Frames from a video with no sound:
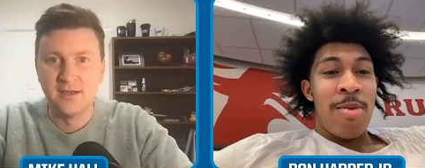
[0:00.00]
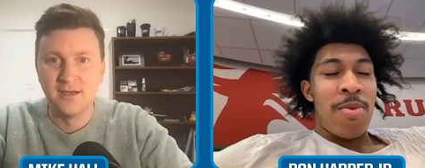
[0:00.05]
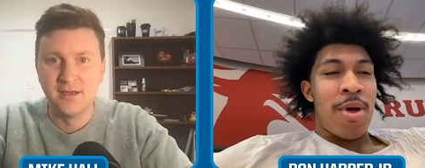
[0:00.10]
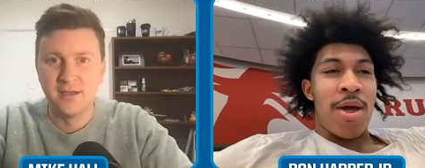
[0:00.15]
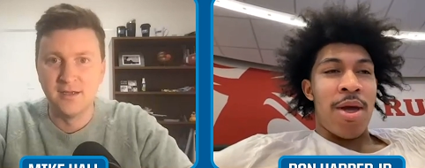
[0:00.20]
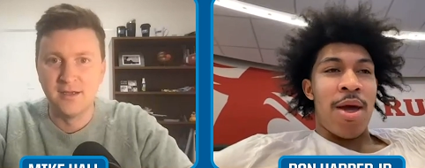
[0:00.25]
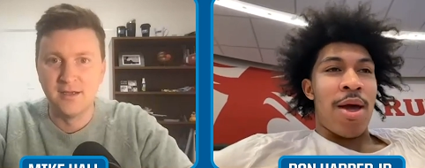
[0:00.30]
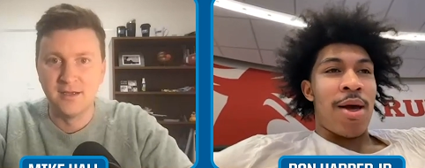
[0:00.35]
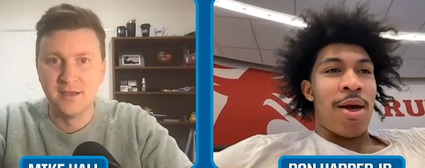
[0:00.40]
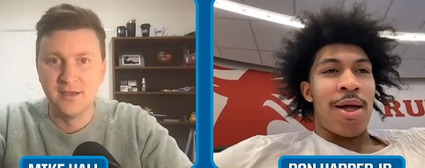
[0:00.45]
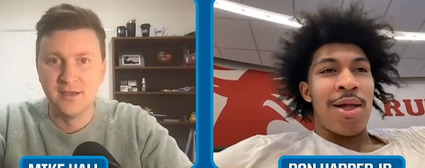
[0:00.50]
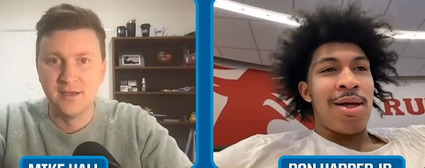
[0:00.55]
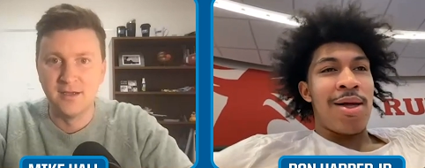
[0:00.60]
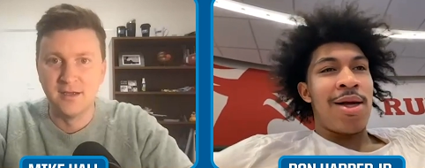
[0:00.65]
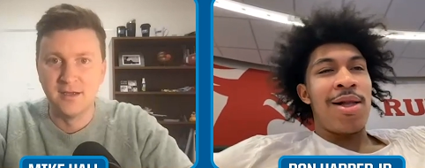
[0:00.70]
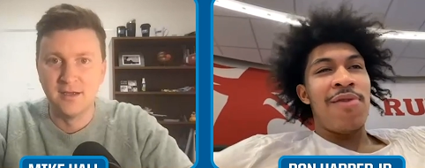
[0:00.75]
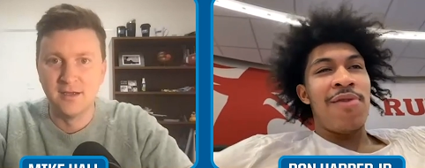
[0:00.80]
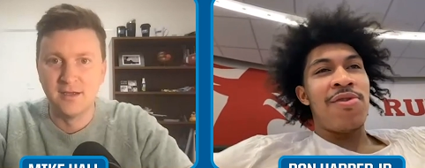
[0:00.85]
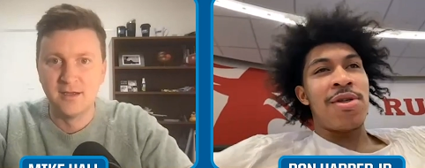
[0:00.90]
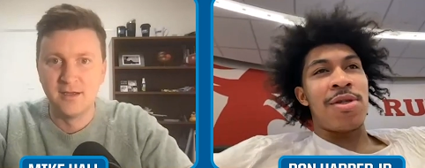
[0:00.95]
Speaker 1: But yeah,
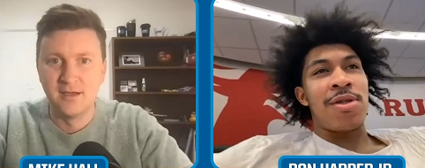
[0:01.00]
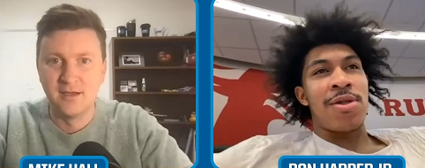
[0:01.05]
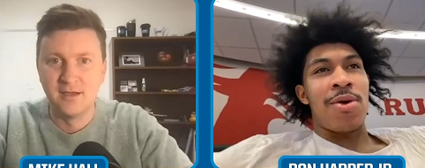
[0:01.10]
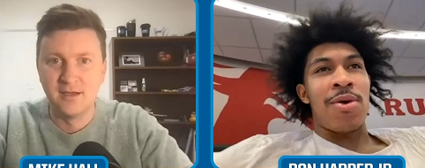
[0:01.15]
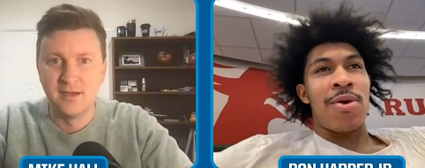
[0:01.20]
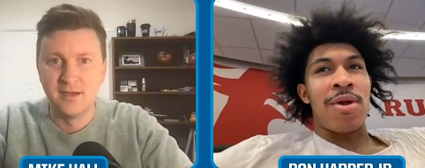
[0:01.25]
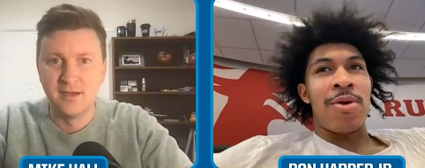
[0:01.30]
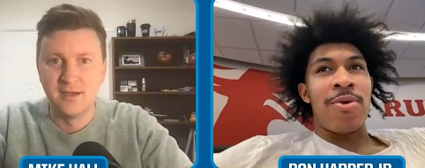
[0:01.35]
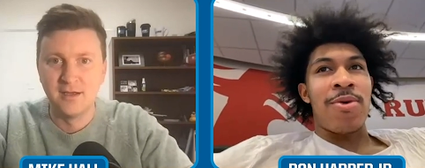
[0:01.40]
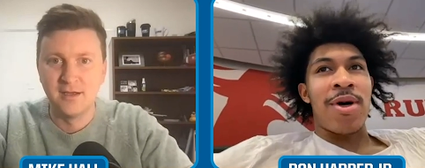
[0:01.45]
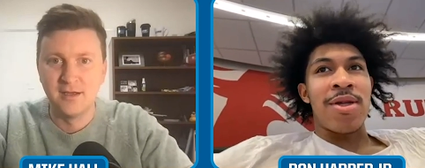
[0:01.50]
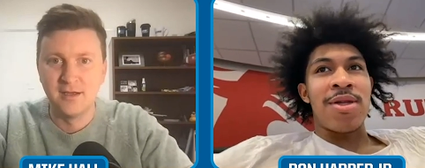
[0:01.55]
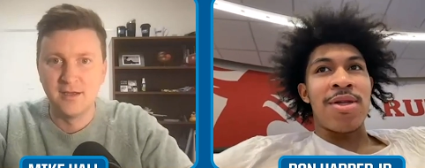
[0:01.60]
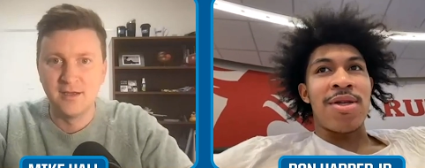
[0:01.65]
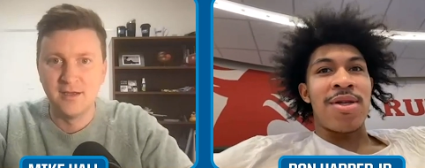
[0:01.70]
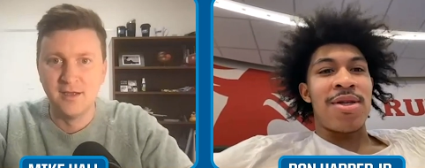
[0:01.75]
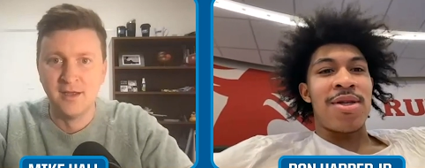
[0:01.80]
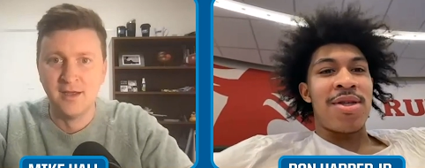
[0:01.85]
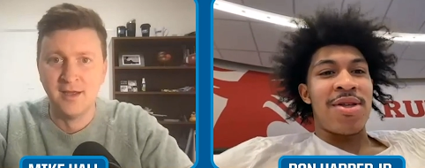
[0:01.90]
Cliff, Cliff doesn't know what he wants.